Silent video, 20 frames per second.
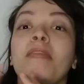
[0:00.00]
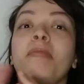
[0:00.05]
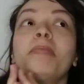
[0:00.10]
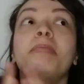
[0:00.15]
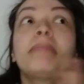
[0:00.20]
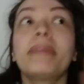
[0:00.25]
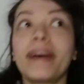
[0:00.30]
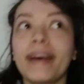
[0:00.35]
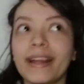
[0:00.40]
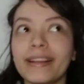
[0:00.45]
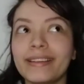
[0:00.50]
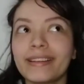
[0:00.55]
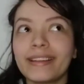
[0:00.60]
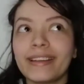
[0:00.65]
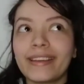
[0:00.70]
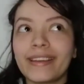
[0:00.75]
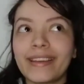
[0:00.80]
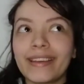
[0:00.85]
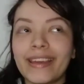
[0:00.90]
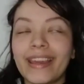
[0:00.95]

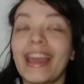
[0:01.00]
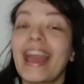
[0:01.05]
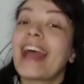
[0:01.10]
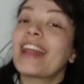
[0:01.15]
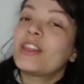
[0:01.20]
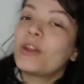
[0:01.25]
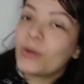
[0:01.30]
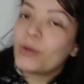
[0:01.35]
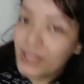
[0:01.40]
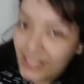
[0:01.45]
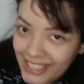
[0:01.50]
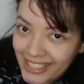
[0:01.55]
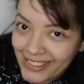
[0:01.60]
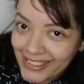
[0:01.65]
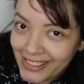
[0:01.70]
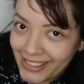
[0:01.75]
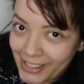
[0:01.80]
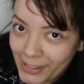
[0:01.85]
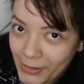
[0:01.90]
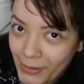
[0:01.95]
But it had no
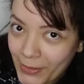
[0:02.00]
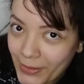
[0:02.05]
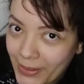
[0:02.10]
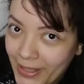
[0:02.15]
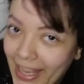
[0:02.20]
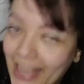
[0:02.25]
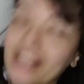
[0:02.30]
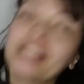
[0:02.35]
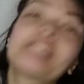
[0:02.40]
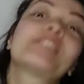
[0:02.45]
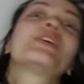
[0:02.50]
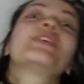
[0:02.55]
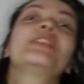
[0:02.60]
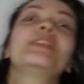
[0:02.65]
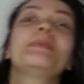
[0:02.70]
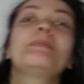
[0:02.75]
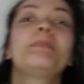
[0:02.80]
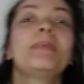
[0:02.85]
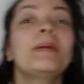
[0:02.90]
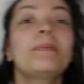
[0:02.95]
seats, okay? So
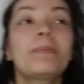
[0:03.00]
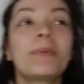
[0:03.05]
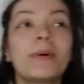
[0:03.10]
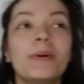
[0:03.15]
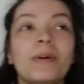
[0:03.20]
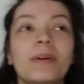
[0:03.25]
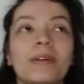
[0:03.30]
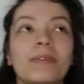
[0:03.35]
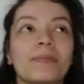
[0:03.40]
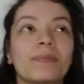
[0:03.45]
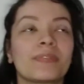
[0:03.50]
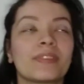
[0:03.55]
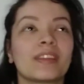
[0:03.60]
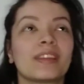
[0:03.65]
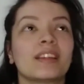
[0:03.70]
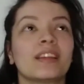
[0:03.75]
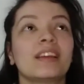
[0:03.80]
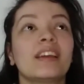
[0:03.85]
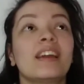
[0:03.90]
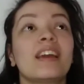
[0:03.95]
the people
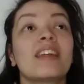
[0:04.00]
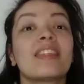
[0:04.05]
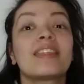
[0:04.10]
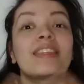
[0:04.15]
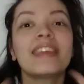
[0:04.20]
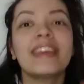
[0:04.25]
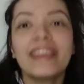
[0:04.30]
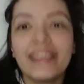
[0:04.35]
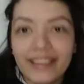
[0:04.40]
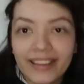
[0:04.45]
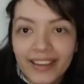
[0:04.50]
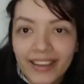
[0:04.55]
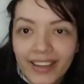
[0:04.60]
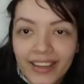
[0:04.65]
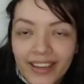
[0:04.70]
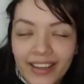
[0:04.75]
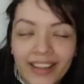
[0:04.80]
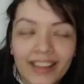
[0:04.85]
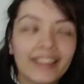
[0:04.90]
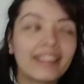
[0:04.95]
think
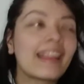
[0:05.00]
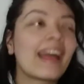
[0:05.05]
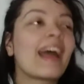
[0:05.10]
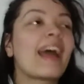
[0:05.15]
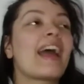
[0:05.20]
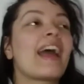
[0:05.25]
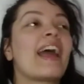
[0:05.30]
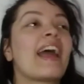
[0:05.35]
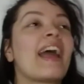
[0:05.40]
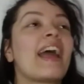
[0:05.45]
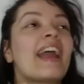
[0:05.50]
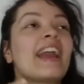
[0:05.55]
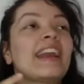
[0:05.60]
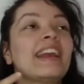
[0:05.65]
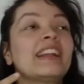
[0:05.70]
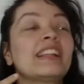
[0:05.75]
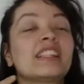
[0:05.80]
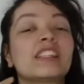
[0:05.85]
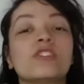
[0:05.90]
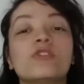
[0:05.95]
that
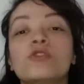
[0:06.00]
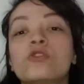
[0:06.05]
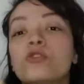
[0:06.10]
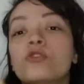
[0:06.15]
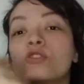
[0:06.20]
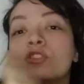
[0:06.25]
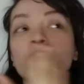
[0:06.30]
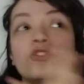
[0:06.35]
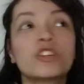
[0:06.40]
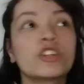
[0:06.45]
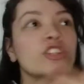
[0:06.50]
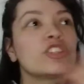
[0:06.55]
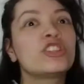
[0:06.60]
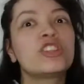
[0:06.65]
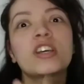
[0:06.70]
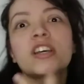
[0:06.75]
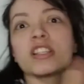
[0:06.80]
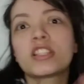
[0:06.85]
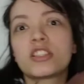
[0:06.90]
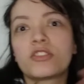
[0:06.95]
were
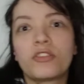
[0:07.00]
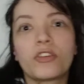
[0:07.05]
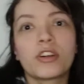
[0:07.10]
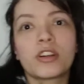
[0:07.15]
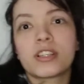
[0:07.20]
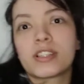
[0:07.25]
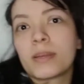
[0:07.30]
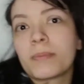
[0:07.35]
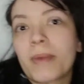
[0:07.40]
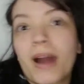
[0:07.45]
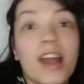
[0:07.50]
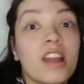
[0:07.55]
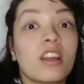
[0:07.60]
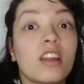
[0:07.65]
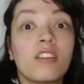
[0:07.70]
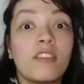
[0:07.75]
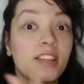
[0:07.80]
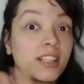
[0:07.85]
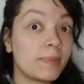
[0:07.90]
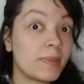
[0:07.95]
just for some kind
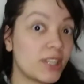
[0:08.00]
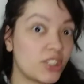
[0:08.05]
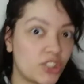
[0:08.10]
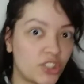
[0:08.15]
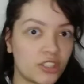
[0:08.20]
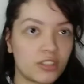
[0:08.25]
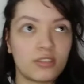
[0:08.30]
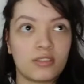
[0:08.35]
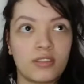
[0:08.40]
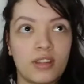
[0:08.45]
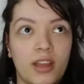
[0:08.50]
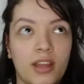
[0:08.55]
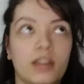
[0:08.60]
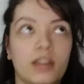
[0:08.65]
of exhibition,